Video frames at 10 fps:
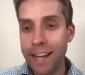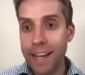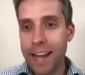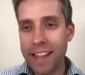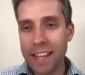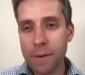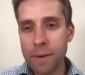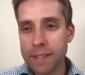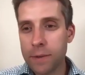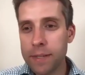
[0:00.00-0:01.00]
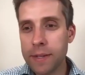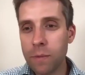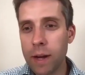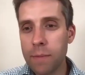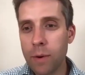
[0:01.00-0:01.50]
Thank you I for your question.
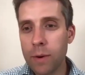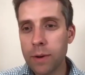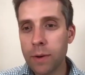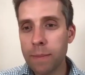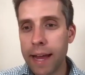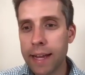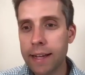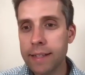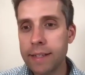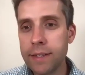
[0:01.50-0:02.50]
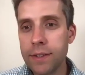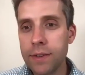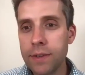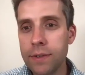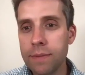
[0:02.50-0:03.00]
One more. We'll go back
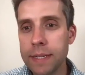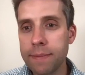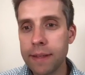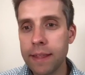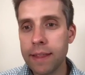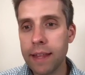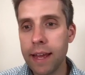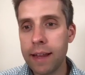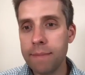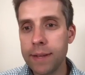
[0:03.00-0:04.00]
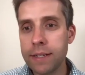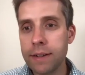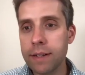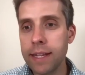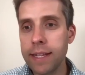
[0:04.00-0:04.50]
to Ms. Smith and Mr.
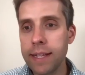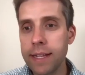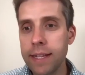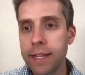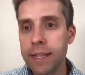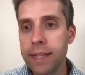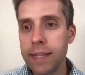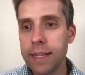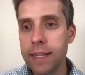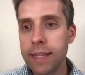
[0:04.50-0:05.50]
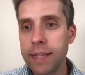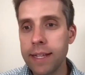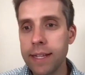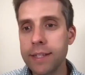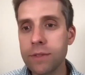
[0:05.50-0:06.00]
Cleland's group.
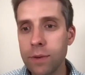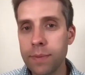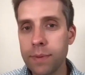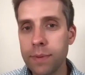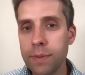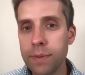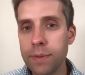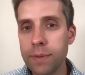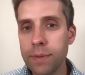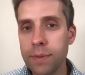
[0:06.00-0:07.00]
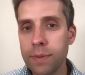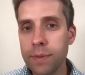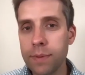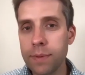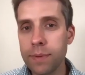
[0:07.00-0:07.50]
Your microphone's on. I see
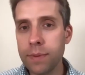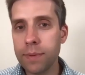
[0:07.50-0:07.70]
someone wait.